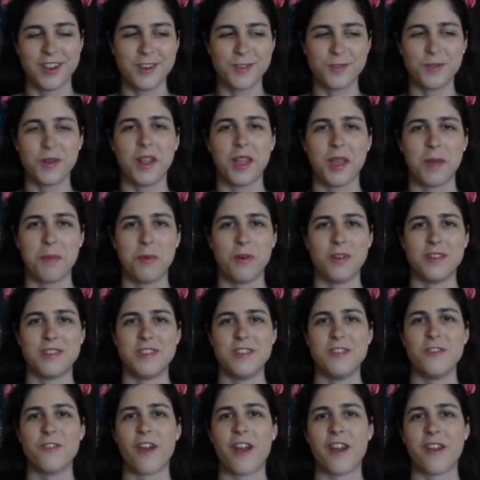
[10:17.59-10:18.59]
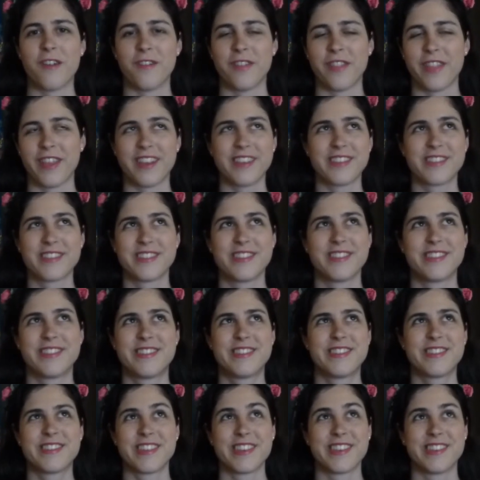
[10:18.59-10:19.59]
I just want to like put Siege Rhino in things because it's
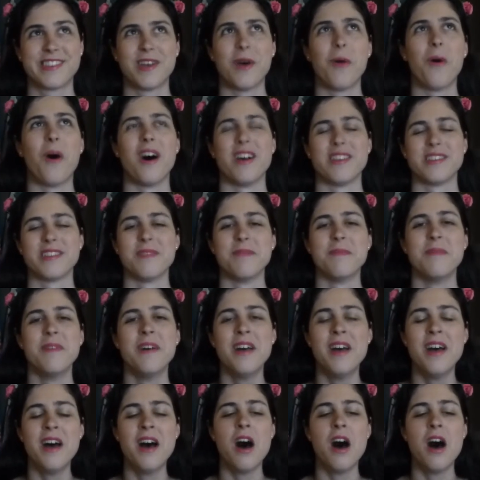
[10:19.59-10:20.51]
just like so awesome.